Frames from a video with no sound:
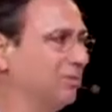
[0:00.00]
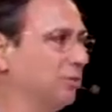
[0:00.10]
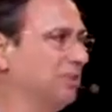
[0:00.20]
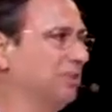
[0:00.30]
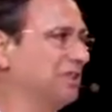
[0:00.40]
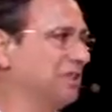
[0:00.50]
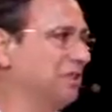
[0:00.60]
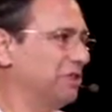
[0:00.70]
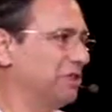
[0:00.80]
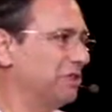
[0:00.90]
would be
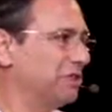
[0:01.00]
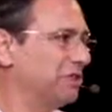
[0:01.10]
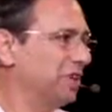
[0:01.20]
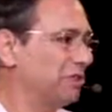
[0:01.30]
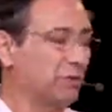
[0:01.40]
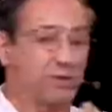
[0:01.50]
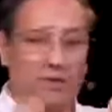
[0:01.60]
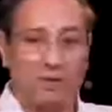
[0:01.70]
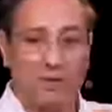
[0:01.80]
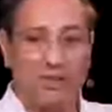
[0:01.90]
sufficient to start with,
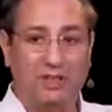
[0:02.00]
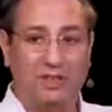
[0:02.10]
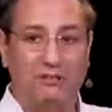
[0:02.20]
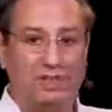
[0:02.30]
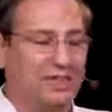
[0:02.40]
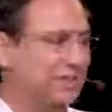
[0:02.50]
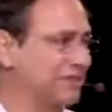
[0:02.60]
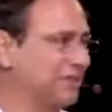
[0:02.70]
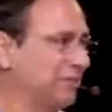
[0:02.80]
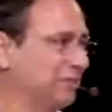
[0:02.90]
and maybe even less.